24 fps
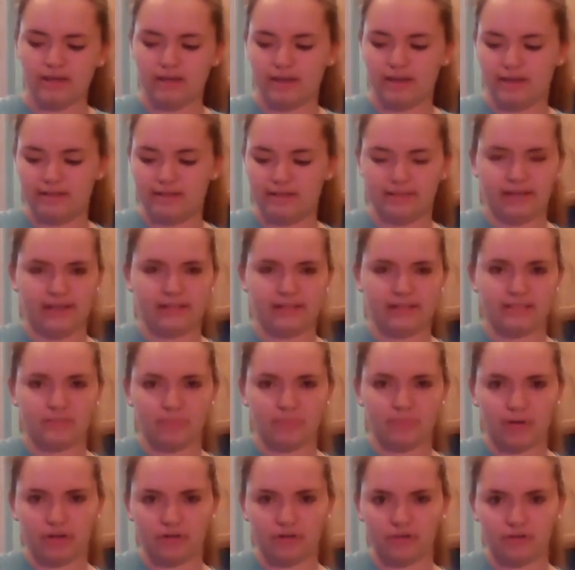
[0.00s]
it tastes
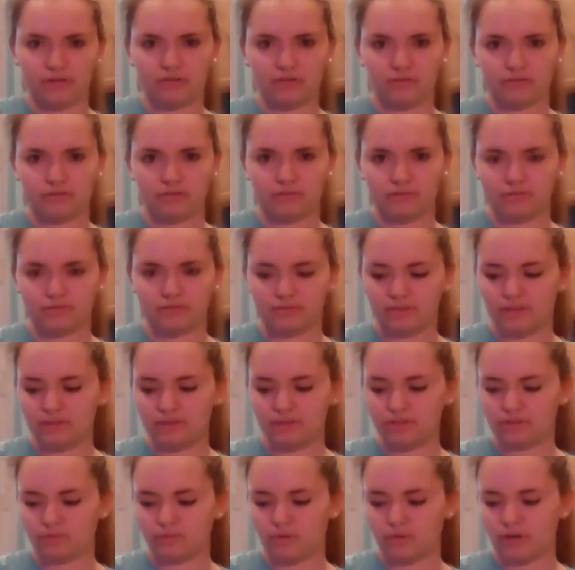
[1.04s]
better than
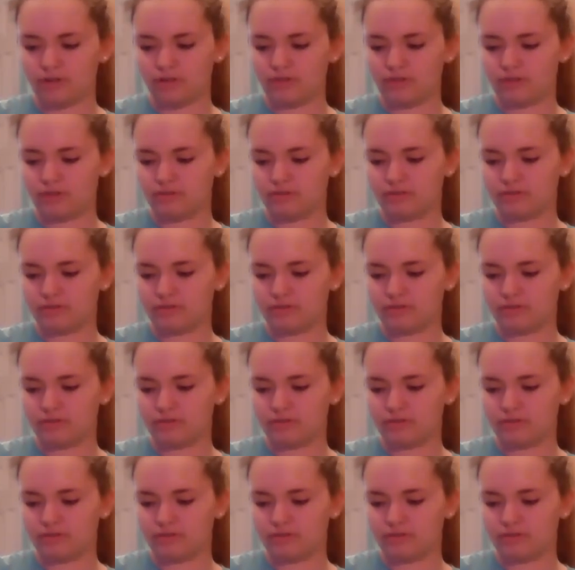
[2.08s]
just water.